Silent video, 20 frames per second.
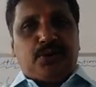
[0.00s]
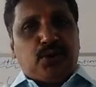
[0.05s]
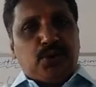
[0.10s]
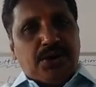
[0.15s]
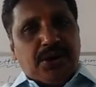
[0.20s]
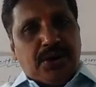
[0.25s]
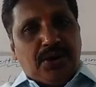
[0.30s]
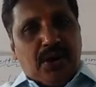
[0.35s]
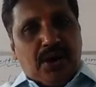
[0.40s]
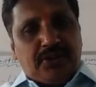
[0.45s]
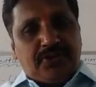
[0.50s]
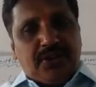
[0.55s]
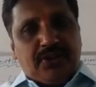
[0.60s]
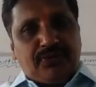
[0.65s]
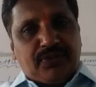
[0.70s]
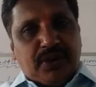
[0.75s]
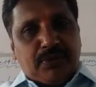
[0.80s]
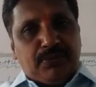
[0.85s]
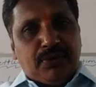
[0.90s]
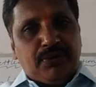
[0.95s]
To the north
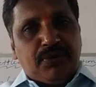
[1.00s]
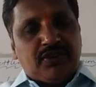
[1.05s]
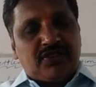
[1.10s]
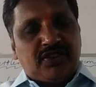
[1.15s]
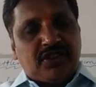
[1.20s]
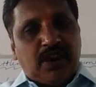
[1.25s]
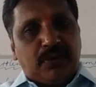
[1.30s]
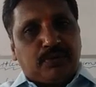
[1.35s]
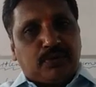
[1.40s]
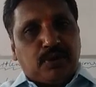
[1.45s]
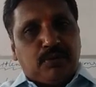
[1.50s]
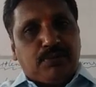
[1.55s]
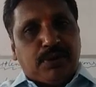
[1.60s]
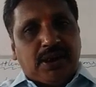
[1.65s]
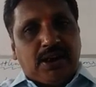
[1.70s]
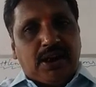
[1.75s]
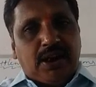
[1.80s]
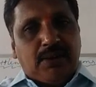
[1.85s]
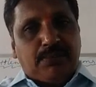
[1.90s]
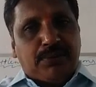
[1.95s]
of Khammam, you see up to
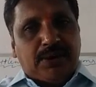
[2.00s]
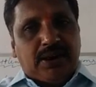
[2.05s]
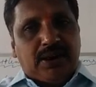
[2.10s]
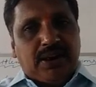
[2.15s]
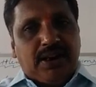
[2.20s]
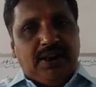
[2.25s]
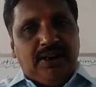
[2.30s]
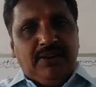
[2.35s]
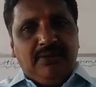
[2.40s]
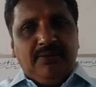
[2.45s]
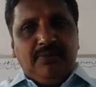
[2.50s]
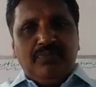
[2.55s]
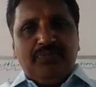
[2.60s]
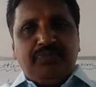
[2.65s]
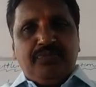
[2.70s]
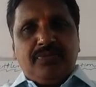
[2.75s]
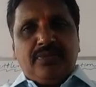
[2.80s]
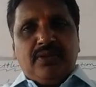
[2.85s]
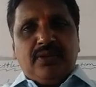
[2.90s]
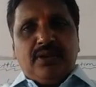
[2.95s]
Ballepalli.
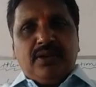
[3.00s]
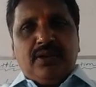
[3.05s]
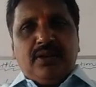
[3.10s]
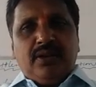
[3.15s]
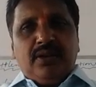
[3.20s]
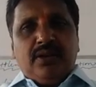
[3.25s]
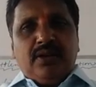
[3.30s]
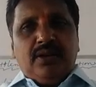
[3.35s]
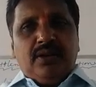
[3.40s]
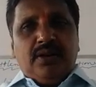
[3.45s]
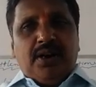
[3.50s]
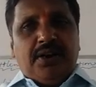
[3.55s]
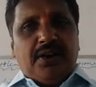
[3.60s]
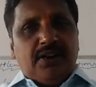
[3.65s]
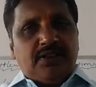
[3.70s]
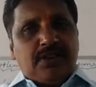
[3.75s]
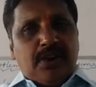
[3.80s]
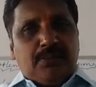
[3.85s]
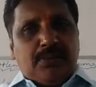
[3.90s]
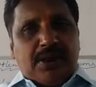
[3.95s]
It
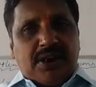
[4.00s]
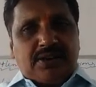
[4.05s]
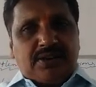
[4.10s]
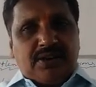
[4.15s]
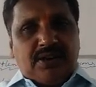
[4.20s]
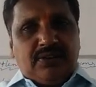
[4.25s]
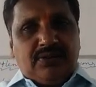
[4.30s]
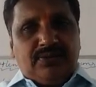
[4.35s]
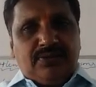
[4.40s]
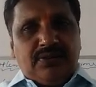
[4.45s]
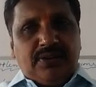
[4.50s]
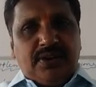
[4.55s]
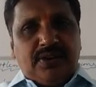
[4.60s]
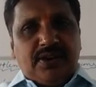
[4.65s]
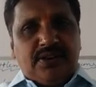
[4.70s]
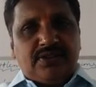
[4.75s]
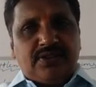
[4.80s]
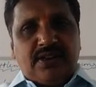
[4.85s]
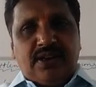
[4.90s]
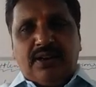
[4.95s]
is a part of, it
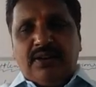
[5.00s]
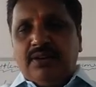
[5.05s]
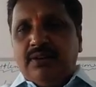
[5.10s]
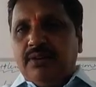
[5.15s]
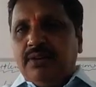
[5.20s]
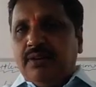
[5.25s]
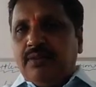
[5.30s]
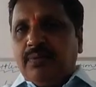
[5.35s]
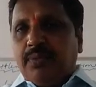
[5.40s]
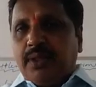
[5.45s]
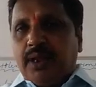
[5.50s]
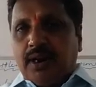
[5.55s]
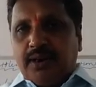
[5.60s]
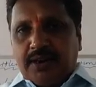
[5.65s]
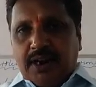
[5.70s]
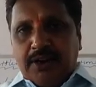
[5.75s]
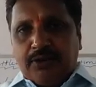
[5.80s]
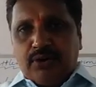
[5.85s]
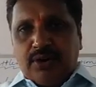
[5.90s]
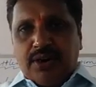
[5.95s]
is a
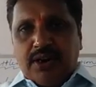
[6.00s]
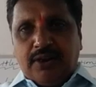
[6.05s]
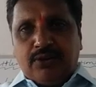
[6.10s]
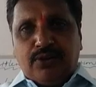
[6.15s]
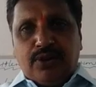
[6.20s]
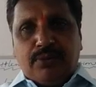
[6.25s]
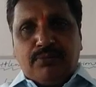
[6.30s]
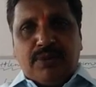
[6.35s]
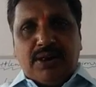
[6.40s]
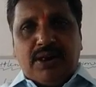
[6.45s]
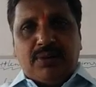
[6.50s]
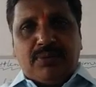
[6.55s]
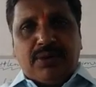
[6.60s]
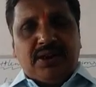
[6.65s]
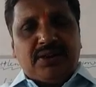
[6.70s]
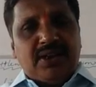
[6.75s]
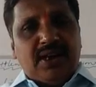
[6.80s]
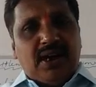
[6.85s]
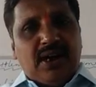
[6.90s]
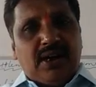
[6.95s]
Kaikondagudem,
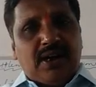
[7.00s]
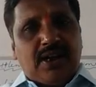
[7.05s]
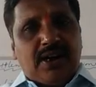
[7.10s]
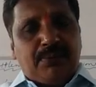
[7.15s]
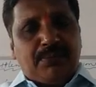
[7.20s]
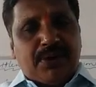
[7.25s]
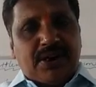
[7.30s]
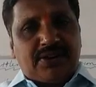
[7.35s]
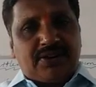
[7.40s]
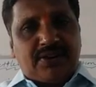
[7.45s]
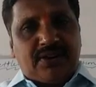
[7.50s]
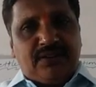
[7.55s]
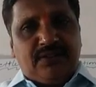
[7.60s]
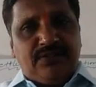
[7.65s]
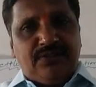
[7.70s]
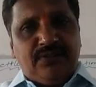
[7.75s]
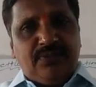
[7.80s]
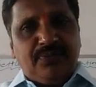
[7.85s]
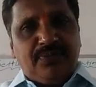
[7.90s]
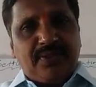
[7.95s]
Ballepalli, they all are a part of
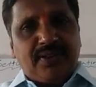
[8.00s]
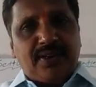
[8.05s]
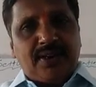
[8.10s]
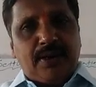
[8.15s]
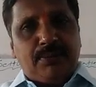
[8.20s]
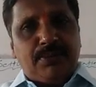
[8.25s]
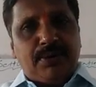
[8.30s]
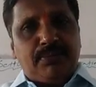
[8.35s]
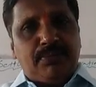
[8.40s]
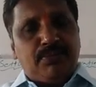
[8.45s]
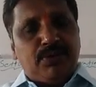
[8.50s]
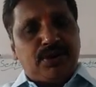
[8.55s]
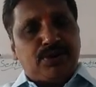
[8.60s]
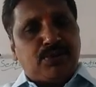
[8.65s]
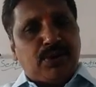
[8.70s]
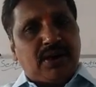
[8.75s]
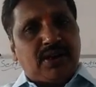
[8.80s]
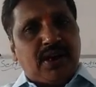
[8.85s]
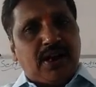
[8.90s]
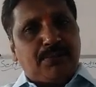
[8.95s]
Khammam
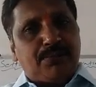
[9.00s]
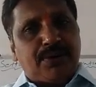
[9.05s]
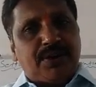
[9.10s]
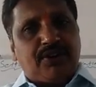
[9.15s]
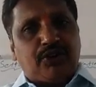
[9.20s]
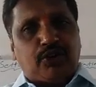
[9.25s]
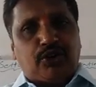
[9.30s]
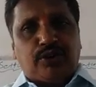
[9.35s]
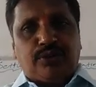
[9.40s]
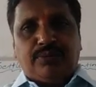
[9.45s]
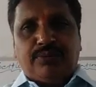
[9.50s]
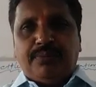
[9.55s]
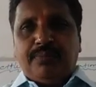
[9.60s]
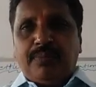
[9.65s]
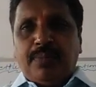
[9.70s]
municipal corporation.